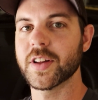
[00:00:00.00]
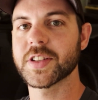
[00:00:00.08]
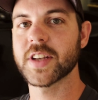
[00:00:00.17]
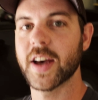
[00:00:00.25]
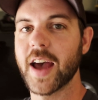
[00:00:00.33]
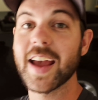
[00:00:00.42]

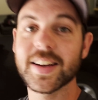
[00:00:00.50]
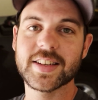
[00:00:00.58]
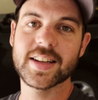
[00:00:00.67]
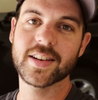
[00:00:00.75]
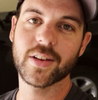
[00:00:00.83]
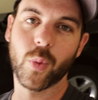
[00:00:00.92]
It's
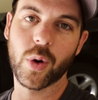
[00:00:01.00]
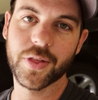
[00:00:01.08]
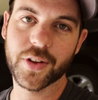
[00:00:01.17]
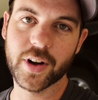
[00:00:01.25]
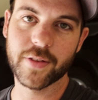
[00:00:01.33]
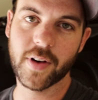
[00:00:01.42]
18 to
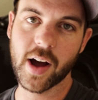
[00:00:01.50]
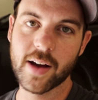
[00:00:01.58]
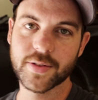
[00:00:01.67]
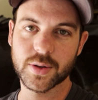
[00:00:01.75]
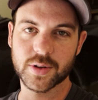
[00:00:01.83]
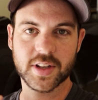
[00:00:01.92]

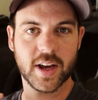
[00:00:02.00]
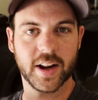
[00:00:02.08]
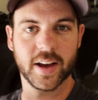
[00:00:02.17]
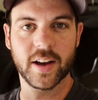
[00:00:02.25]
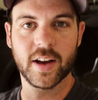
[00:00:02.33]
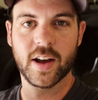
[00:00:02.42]
135, so it's kind of